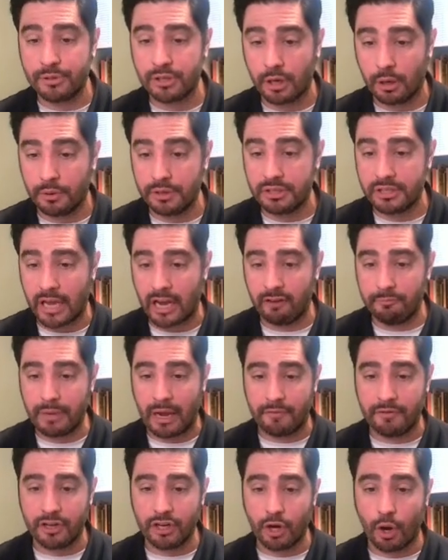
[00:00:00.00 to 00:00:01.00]
So instead of me
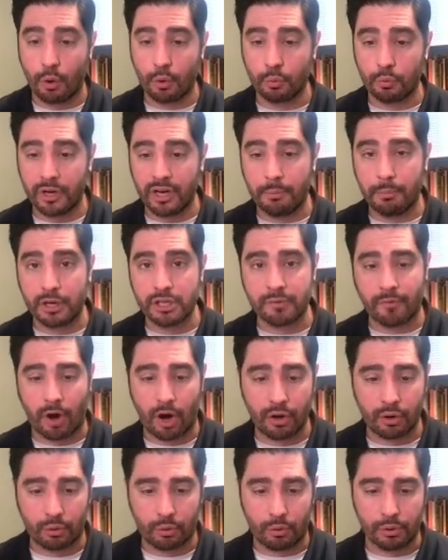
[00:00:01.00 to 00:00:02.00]
having to go and read a bunch of
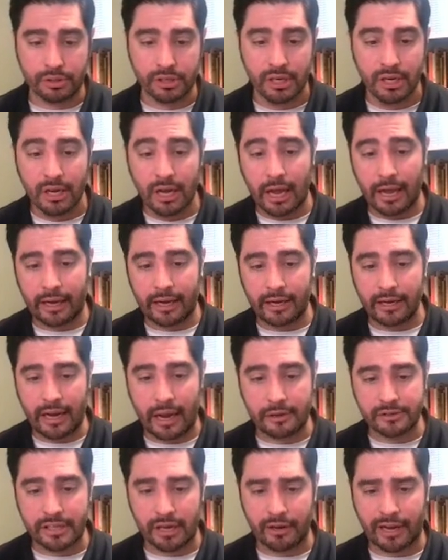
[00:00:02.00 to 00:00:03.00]
articles, I can
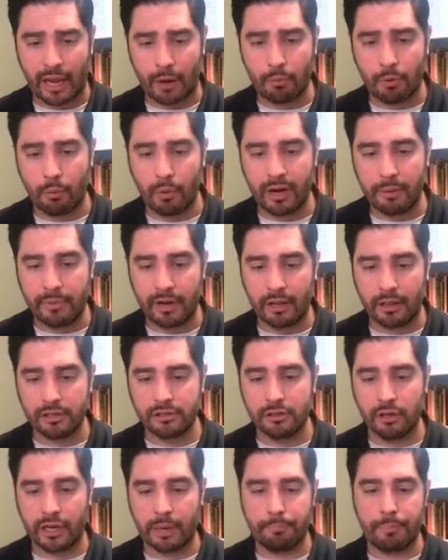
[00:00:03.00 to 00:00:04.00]
now say, okay, well, wait a minute,
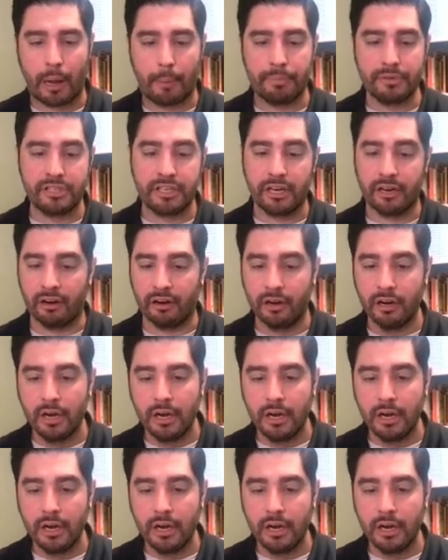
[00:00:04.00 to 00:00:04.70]
let's look at Puppeteer.